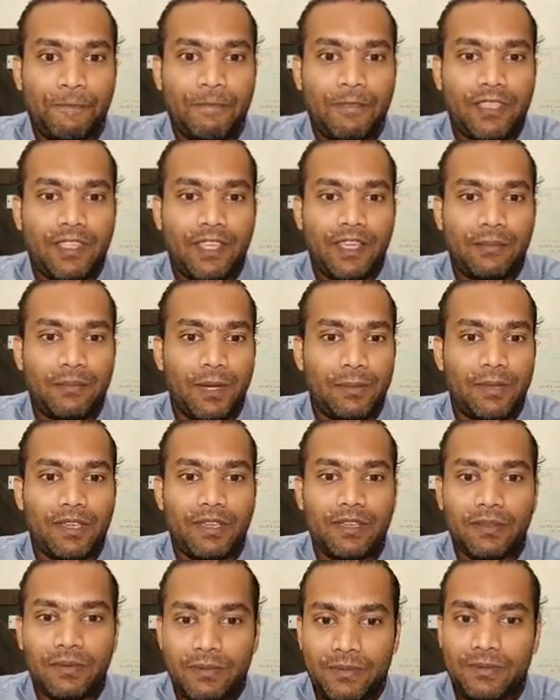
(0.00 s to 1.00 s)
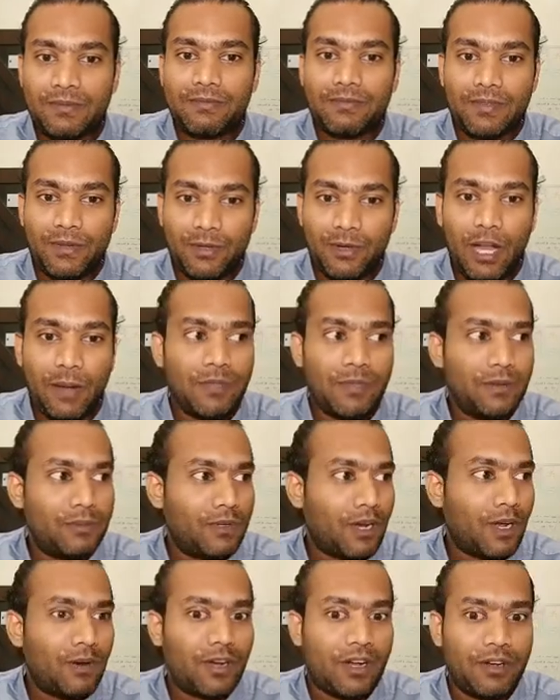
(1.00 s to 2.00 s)
maybe wrap them
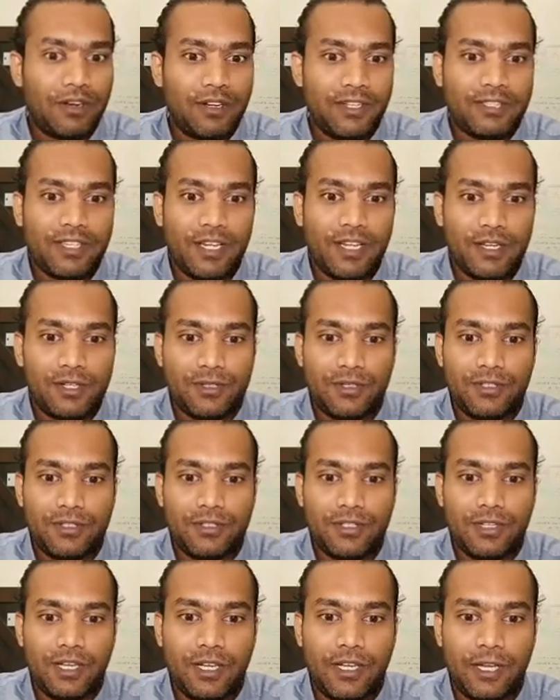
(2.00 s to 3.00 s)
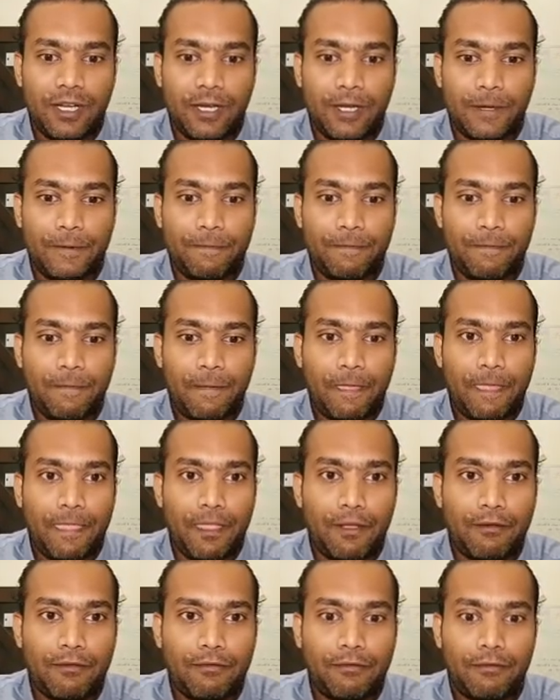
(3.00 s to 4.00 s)
around our discussions for
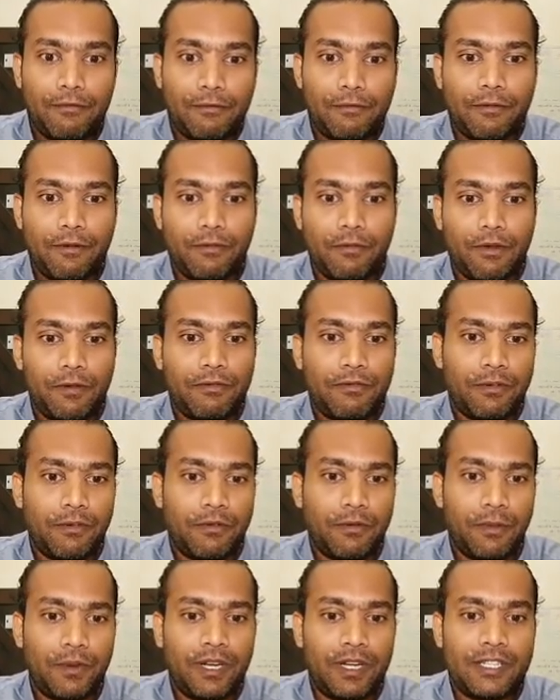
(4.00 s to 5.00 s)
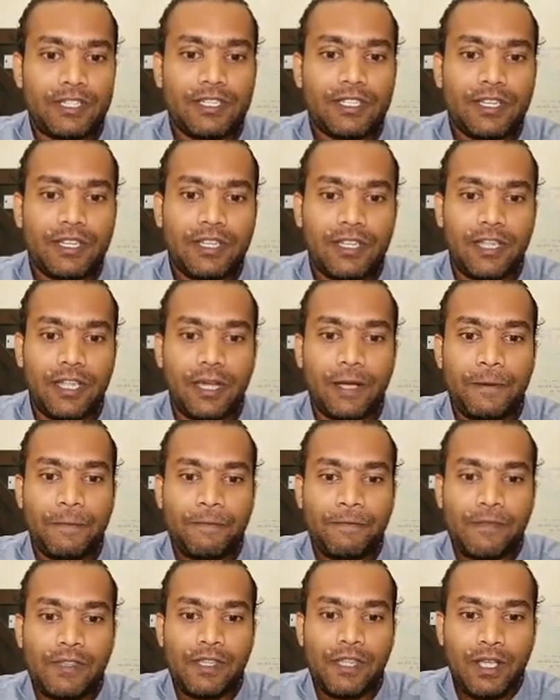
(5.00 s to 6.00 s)
a few minutes. Yeah.
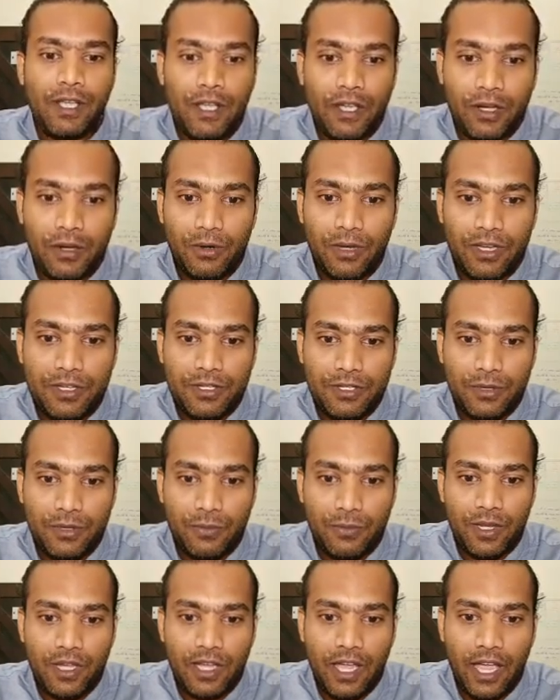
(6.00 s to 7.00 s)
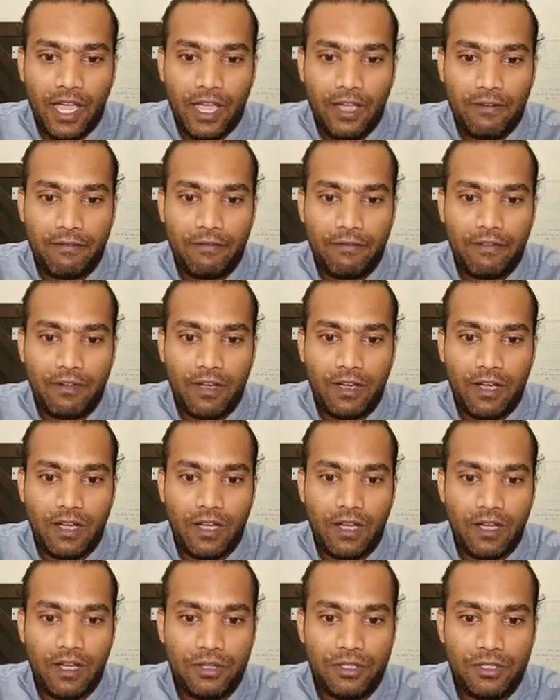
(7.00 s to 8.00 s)
Okay, so we have
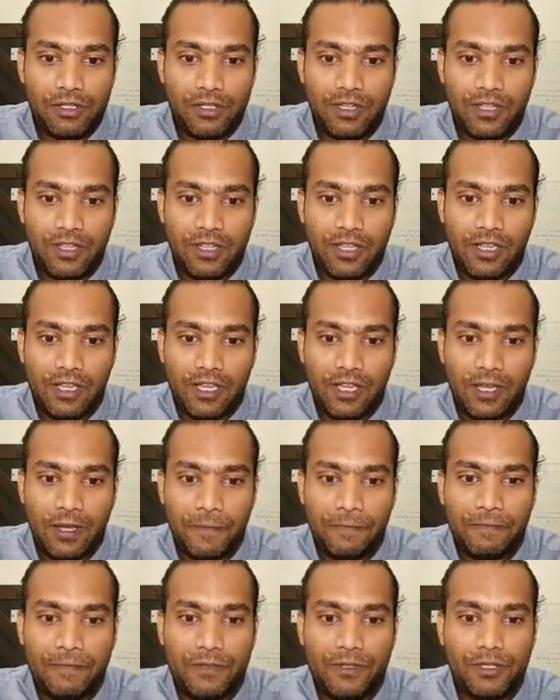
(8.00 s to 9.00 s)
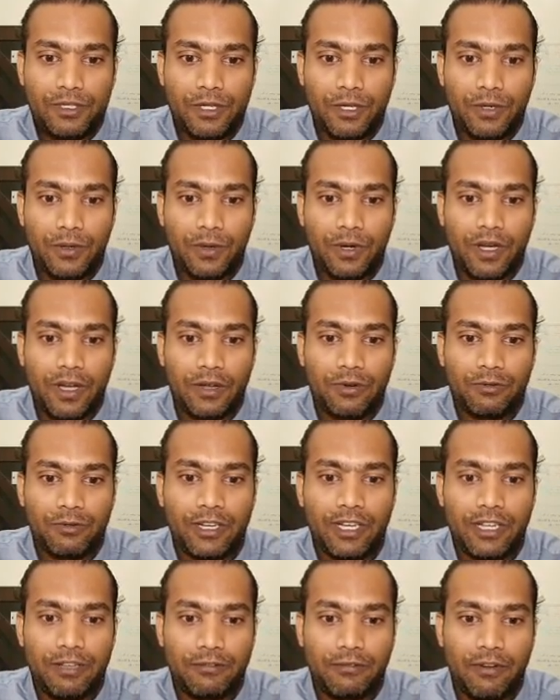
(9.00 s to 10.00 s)
Akash, I think. Yeah. So I'm
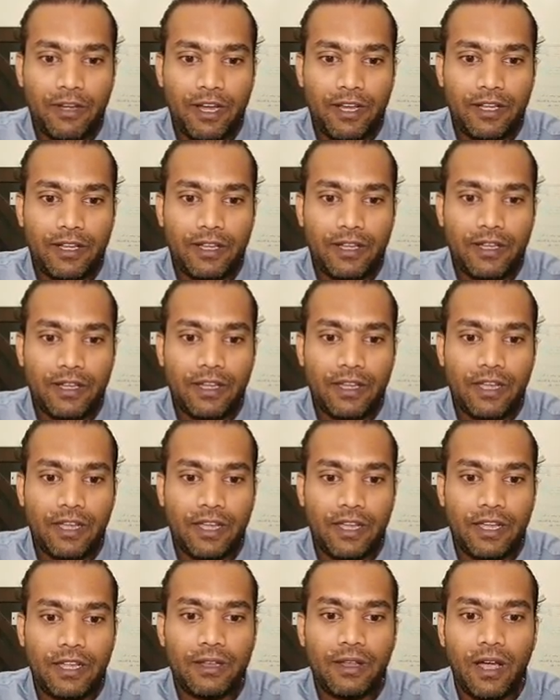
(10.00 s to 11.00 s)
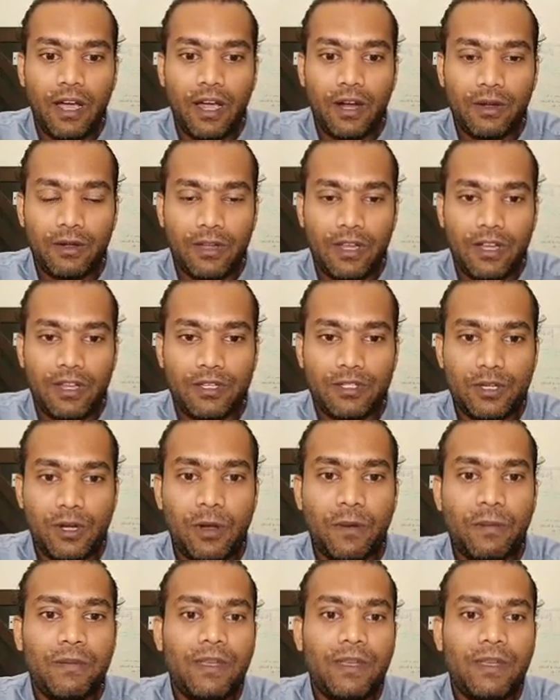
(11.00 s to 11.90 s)
really finding it hard to get a job.